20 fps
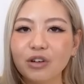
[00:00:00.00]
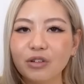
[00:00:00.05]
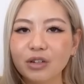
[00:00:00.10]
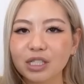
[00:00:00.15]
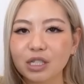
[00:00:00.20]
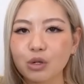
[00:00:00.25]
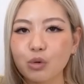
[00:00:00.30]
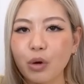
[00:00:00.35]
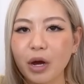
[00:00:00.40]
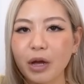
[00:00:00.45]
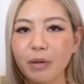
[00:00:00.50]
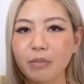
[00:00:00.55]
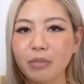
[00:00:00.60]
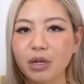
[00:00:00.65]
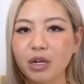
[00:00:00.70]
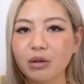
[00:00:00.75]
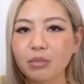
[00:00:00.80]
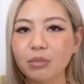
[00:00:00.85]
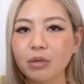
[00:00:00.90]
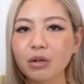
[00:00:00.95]
though it's quite
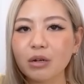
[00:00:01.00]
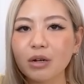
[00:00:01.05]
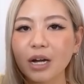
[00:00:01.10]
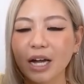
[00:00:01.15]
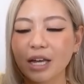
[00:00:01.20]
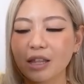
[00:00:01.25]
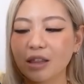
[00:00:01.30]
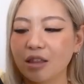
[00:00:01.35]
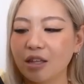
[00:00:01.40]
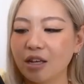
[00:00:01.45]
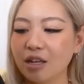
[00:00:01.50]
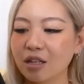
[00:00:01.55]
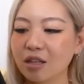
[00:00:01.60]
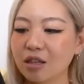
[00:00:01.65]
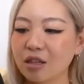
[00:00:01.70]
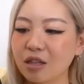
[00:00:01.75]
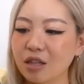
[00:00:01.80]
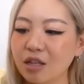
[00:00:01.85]
minimal, I think